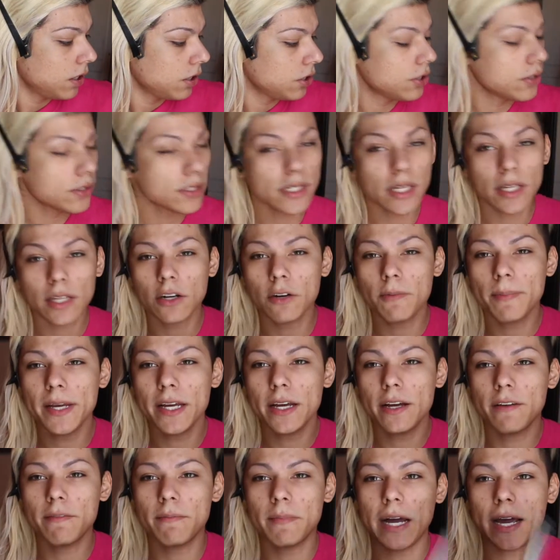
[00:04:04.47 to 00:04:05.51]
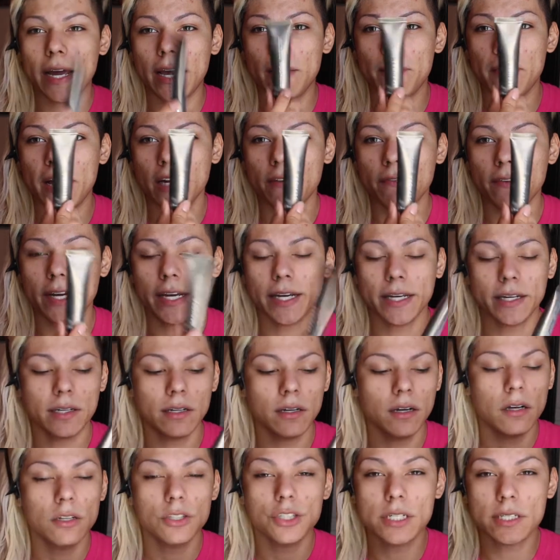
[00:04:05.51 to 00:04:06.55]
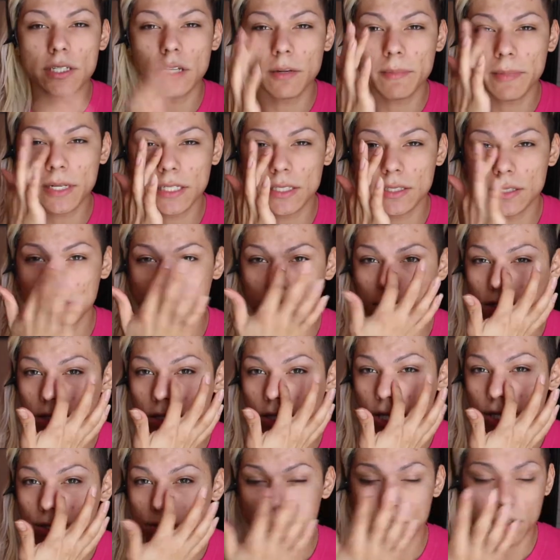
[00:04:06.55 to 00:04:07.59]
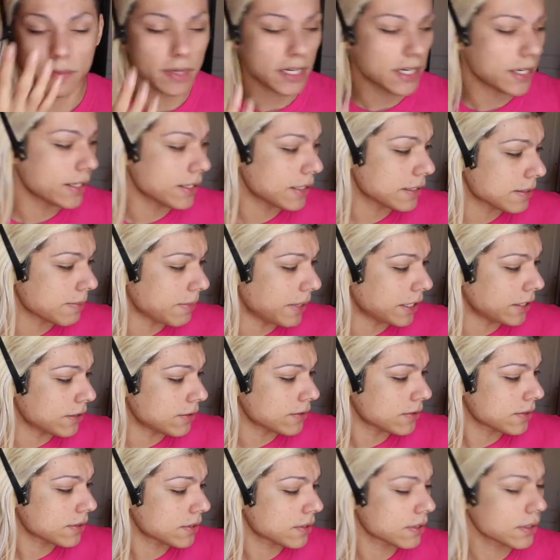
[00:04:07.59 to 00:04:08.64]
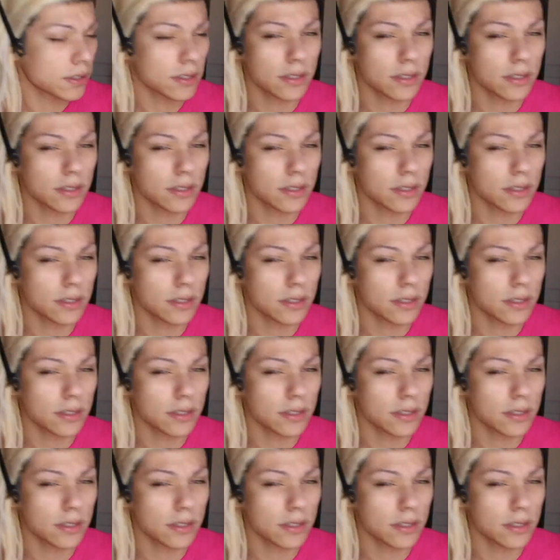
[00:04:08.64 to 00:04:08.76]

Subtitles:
used a little bit of my mattifying just on my nose because my nose